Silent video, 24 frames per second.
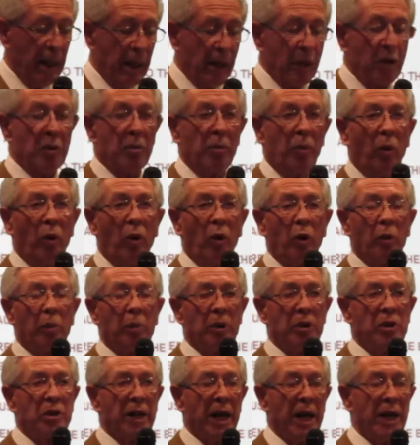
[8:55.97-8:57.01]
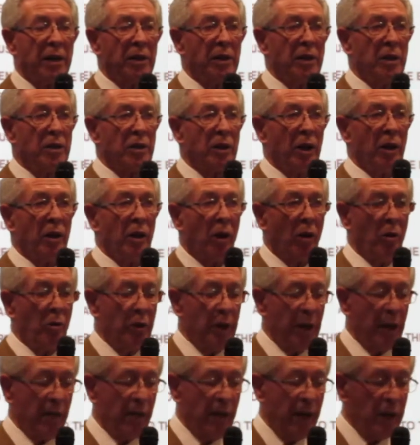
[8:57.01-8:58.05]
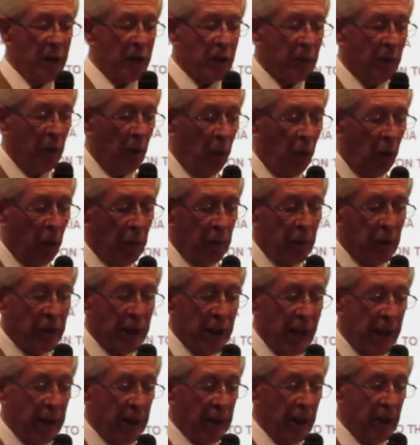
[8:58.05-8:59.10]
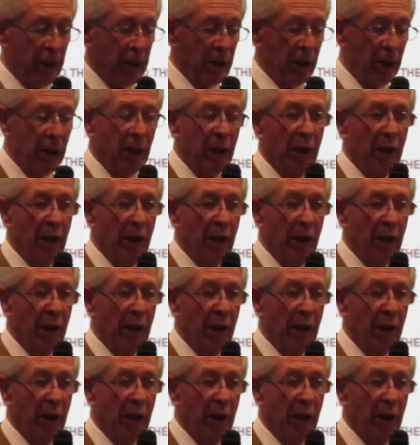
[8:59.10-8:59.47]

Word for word: A small percentage, and only a very small percentage,